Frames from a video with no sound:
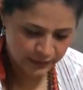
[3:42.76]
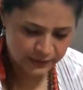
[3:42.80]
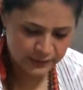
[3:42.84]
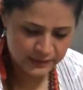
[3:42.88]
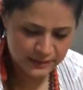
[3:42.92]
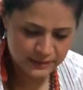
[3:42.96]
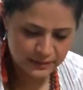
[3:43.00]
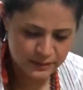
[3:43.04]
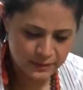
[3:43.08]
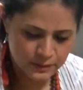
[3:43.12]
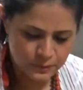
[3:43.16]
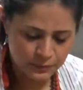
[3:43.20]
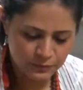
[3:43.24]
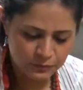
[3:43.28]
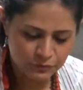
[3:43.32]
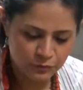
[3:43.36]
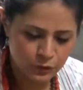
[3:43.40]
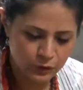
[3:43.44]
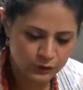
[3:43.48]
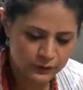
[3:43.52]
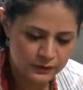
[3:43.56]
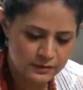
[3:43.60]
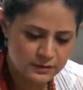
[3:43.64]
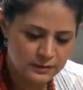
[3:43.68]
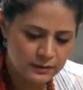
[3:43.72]
And since we've
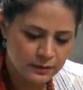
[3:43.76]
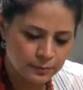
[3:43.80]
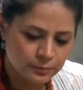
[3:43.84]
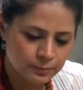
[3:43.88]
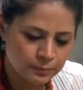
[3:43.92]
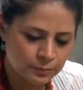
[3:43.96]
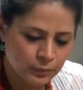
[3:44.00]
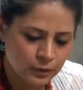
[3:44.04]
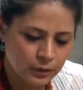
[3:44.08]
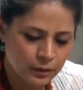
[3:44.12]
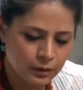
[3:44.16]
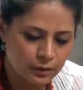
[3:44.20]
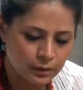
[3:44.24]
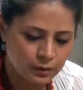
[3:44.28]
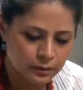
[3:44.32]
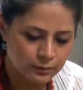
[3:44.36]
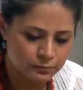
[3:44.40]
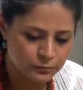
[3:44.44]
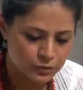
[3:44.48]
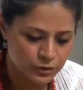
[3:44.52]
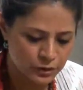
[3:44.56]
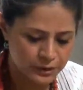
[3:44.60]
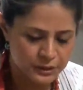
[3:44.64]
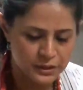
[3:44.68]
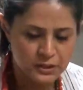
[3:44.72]
got some
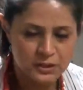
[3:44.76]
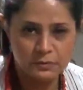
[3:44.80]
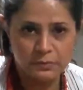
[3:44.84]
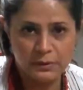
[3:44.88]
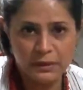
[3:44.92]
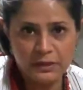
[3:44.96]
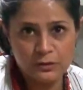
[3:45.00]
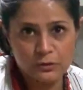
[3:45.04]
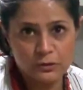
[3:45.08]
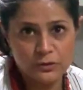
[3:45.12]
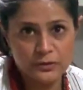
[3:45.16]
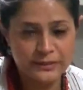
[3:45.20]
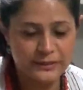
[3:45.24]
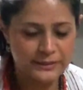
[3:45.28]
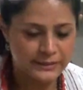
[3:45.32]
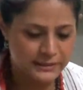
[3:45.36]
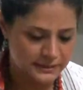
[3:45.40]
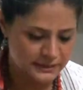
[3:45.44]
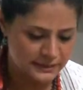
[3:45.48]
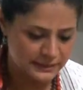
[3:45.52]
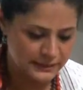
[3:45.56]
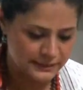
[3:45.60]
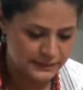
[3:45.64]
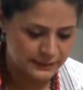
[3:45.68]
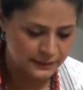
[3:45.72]
cherry tomatoes
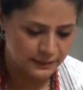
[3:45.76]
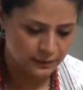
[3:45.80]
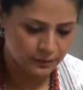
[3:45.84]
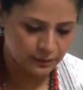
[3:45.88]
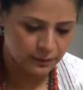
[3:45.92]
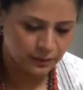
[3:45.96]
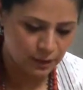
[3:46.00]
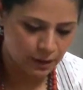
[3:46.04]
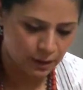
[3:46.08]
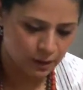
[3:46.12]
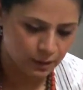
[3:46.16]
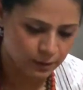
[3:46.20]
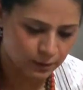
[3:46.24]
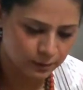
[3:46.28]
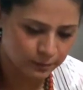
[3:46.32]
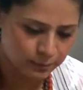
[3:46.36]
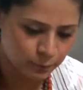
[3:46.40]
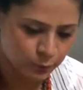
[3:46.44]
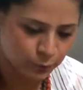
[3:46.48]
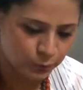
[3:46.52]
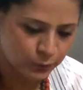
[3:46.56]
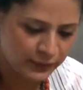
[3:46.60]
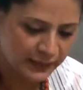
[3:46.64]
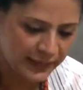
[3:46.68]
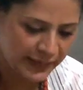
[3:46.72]
in season,
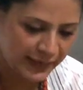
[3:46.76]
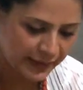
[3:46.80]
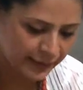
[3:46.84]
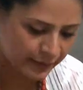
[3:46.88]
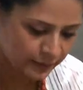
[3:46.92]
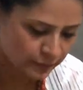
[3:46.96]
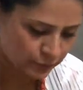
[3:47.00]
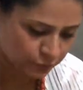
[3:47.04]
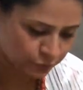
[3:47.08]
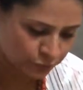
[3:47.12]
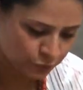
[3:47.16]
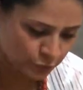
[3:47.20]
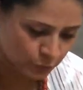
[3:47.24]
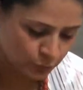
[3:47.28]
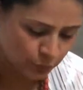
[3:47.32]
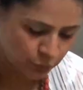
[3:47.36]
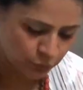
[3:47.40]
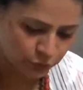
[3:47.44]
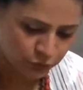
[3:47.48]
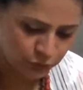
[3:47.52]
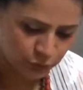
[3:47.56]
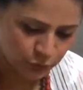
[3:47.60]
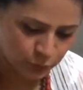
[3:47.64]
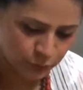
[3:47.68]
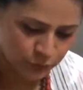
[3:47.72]
we'll add a few
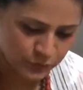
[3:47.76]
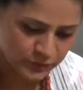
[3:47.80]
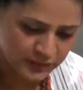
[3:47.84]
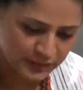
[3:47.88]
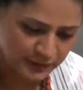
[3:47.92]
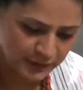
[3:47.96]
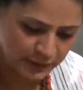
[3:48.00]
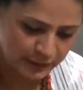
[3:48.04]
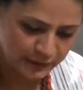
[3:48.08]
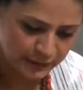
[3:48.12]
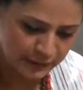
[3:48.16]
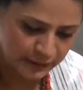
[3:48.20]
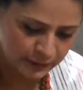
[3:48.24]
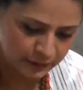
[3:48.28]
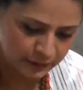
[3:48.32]
of those in